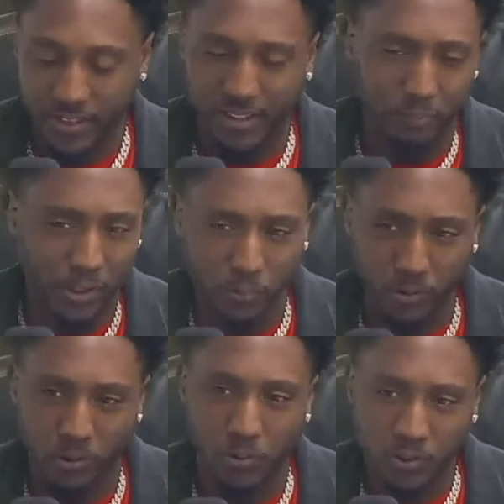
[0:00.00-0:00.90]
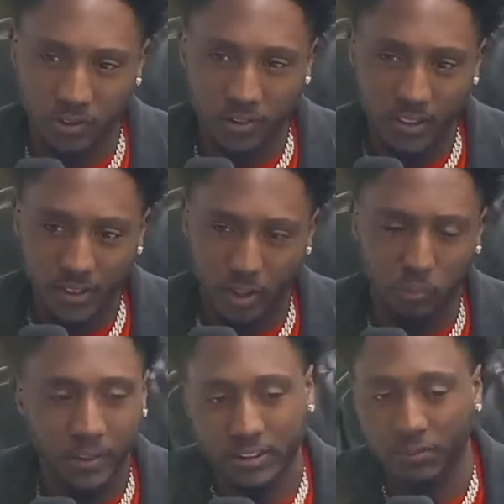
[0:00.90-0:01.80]
of mess with the order.
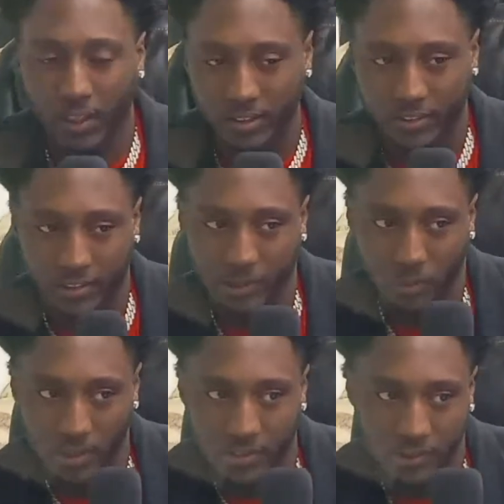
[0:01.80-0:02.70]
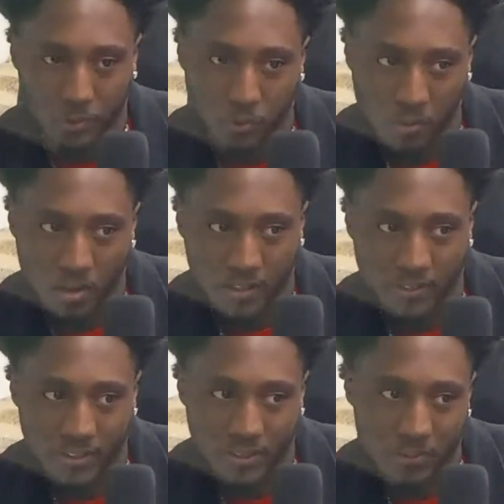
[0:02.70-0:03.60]
Especially if I looked at the crowd and who's walking
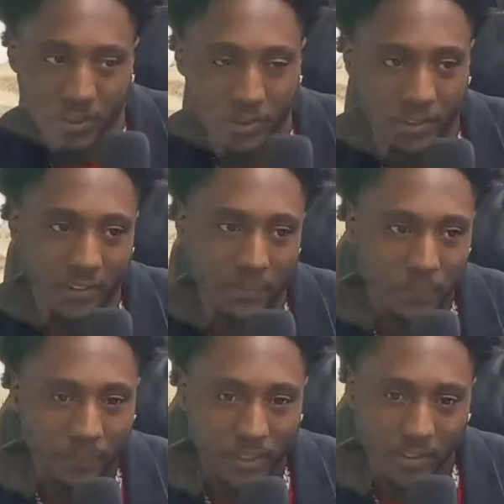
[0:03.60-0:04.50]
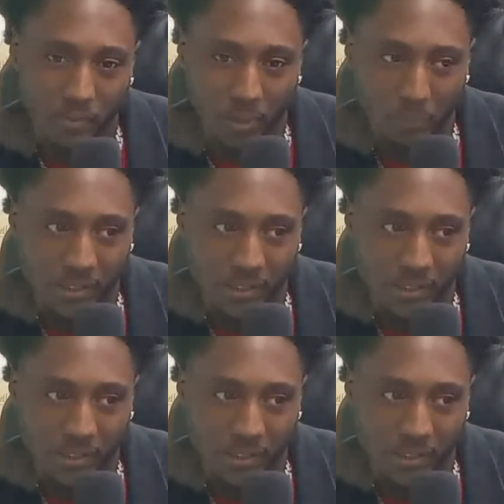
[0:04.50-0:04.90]
in, I'm like, okay, I might